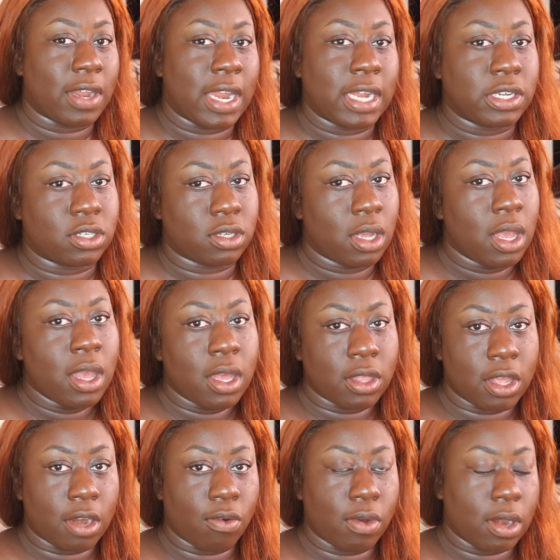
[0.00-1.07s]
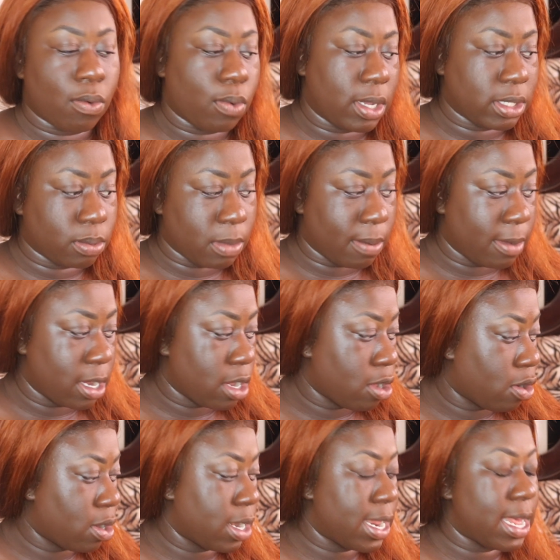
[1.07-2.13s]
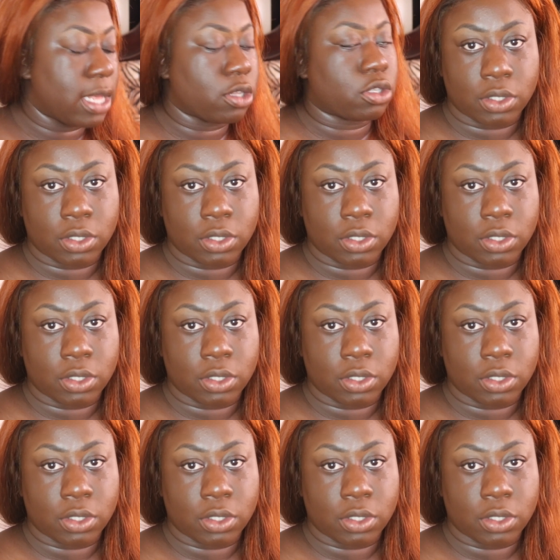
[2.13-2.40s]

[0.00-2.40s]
and I didn't want to waste my money on that.